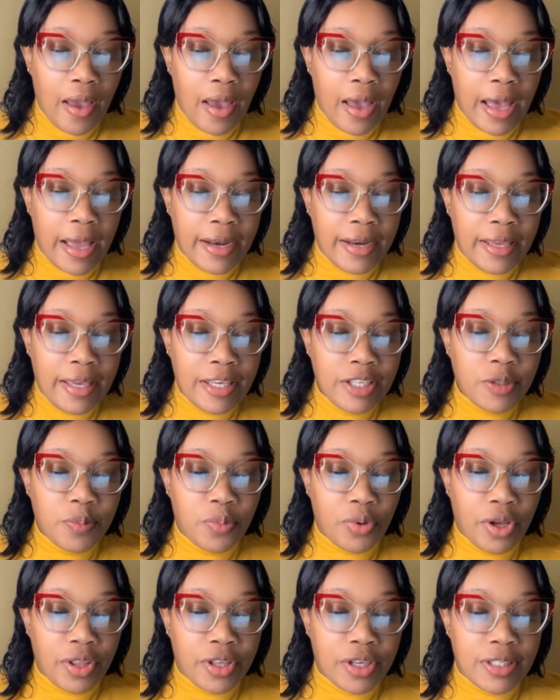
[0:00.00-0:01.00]
and his
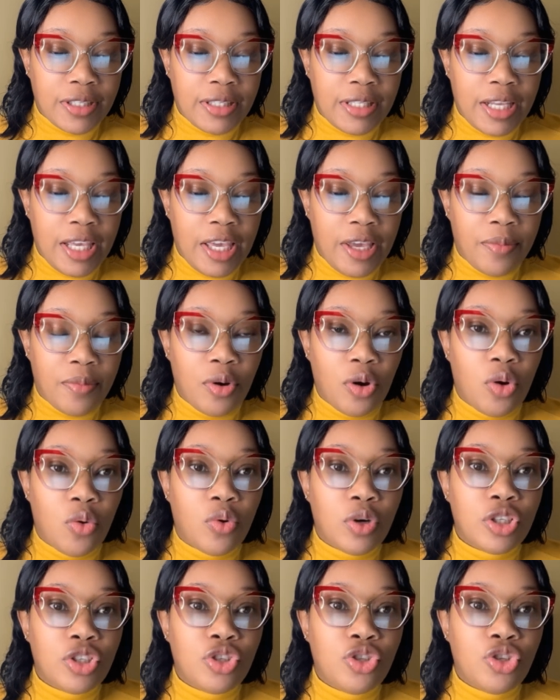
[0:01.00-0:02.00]
brother's name
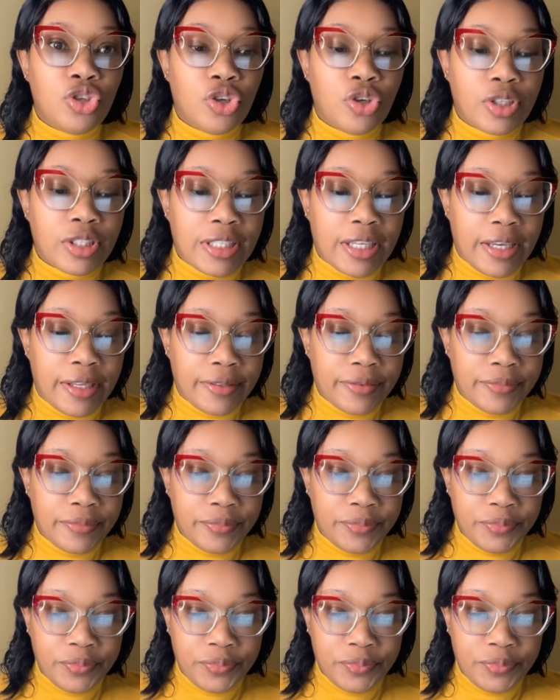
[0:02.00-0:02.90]
was Joktan.